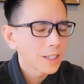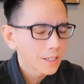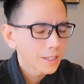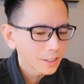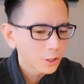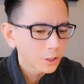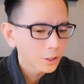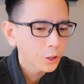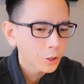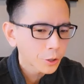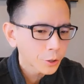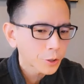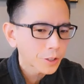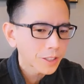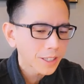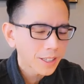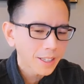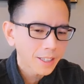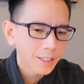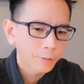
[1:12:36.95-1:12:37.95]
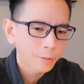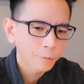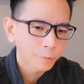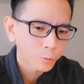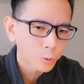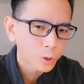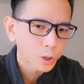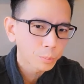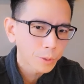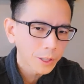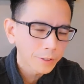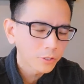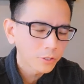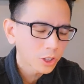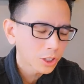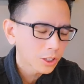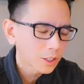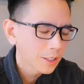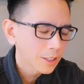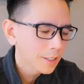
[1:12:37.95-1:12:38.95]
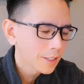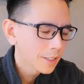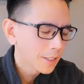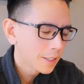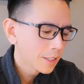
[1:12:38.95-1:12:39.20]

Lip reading: a year and 4 months.